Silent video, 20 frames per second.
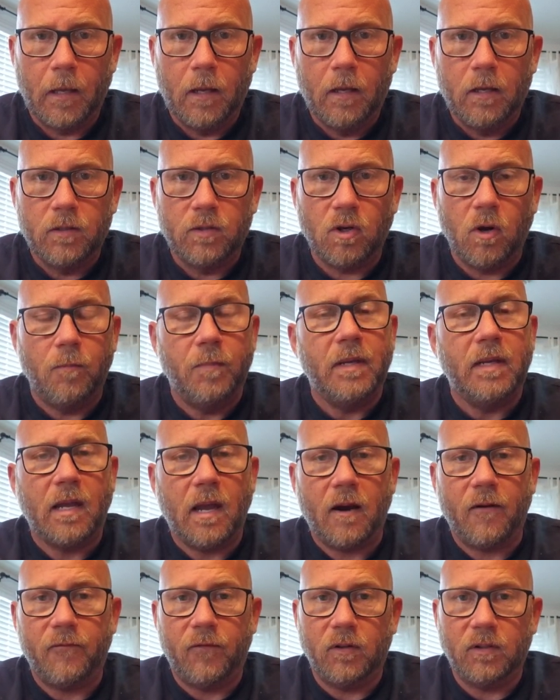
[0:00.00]
So be
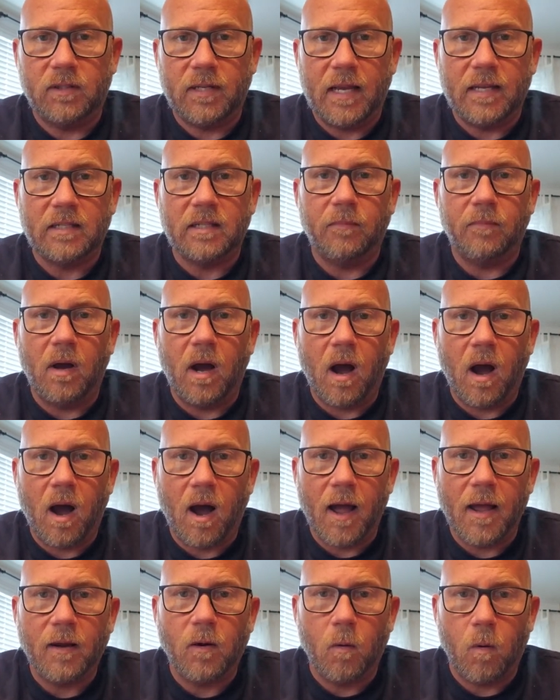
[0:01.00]
careful. Take some
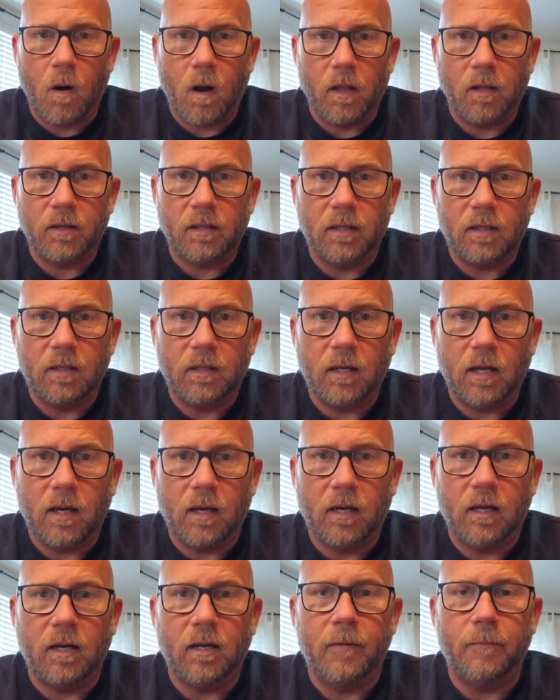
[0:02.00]
high quality
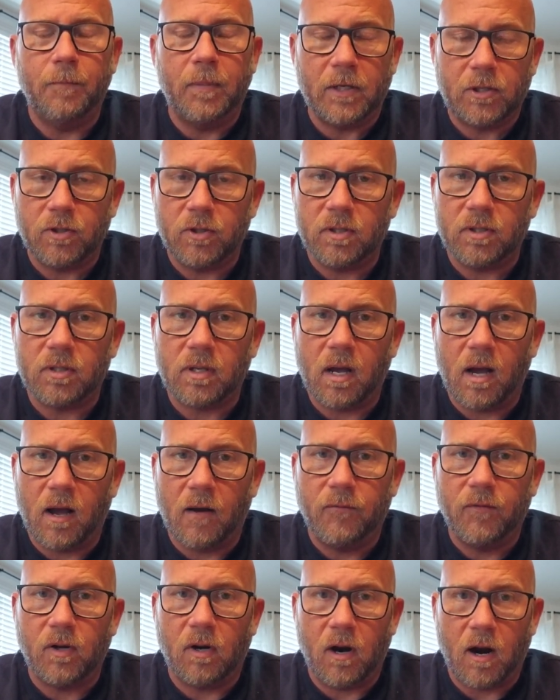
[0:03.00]
pictures
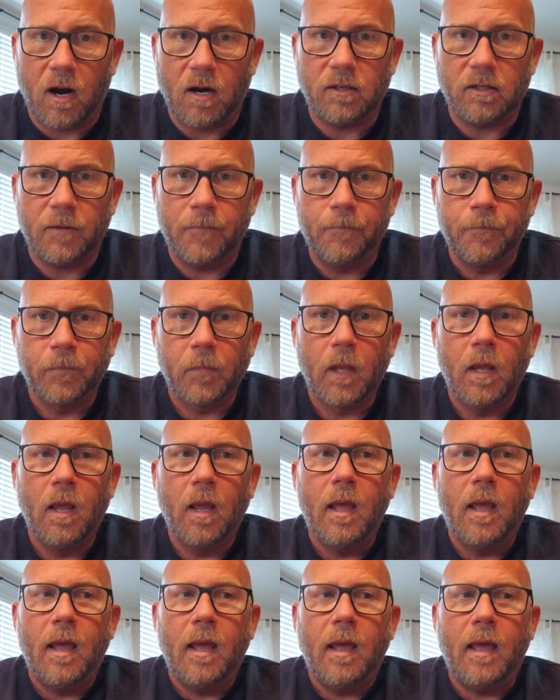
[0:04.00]
of your art.
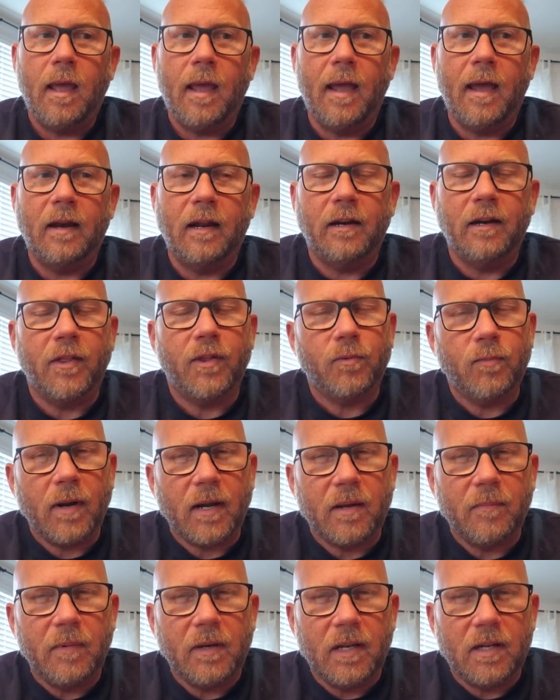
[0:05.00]
And another
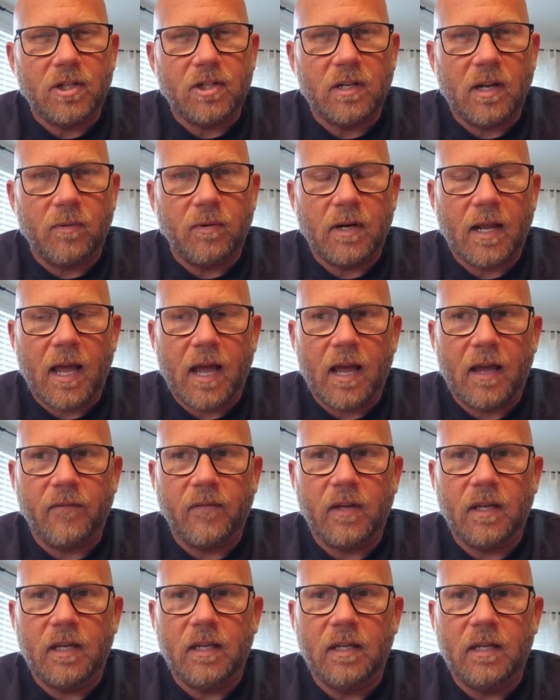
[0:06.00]
recommendation I would have
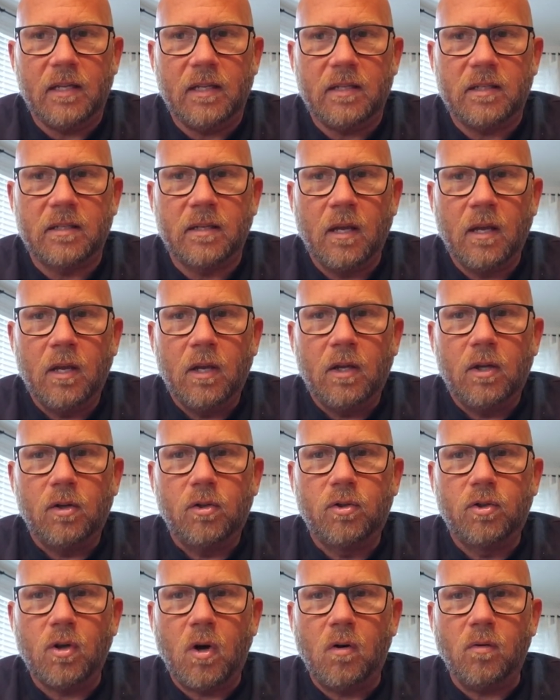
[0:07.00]
is
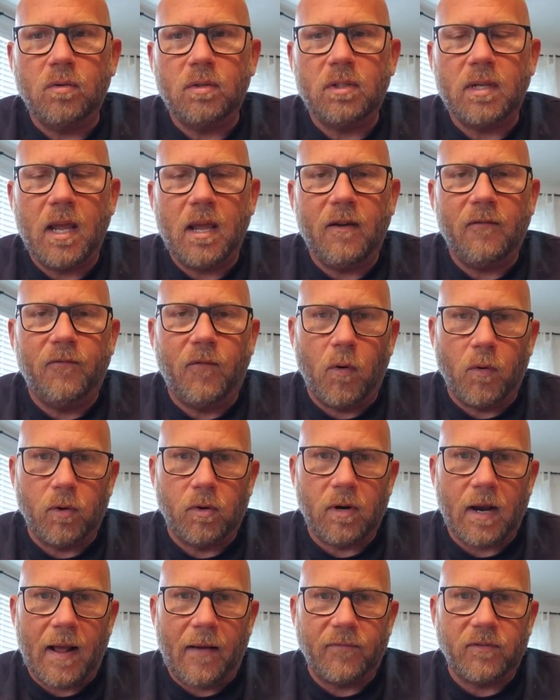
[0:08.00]
don't take
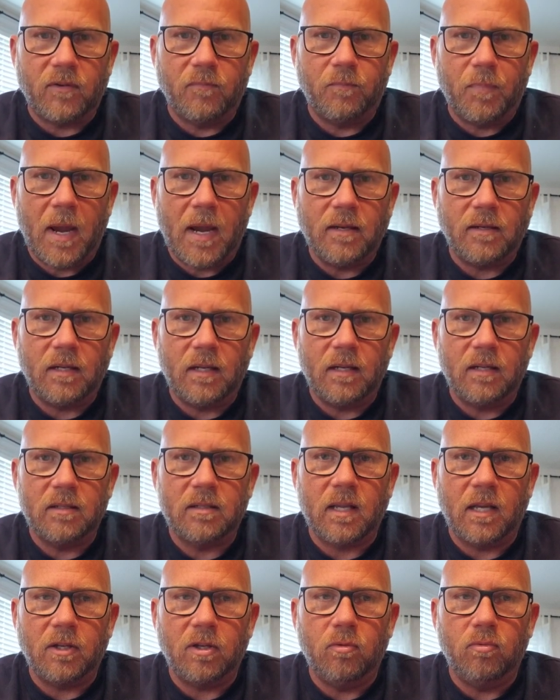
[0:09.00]
photographs of paintings
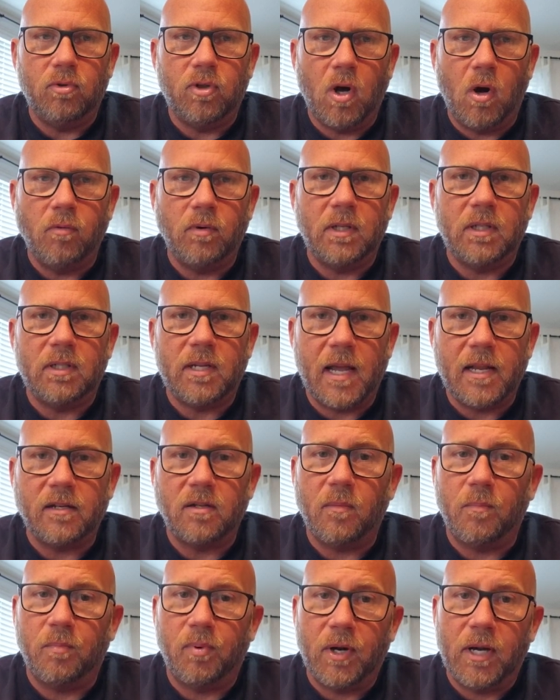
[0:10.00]
that you don't intend to
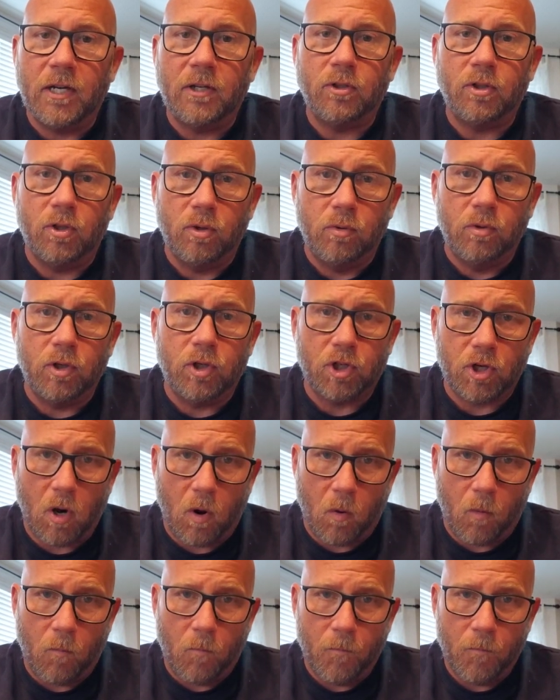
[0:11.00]
bring to the show.